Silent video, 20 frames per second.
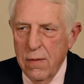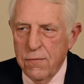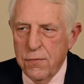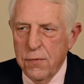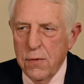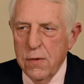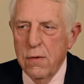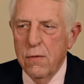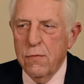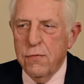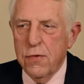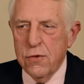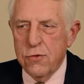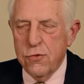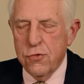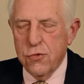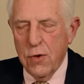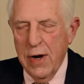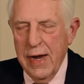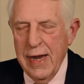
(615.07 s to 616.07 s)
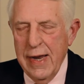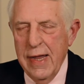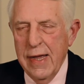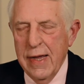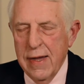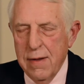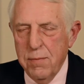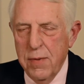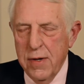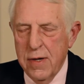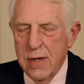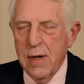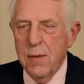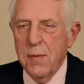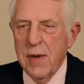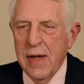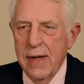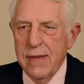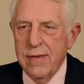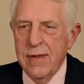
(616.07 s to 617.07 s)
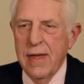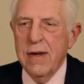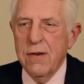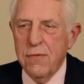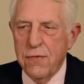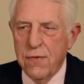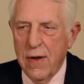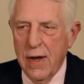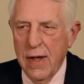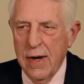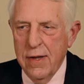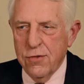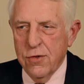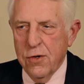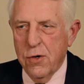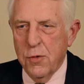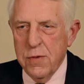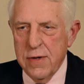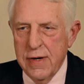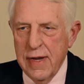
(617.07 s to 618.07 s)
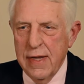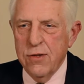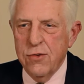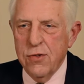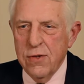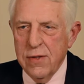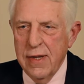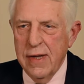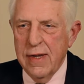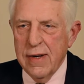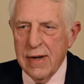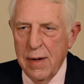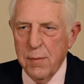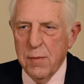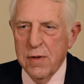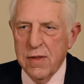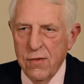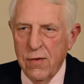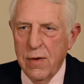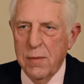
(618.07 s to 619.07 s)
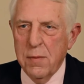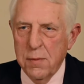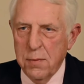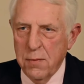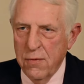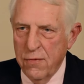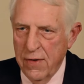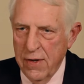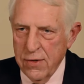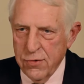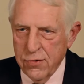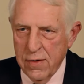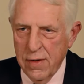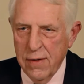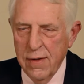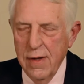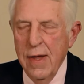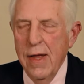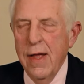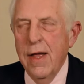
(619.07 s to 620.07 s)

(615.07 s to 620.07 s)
for training and becoming identified as a credentialed economic development professional.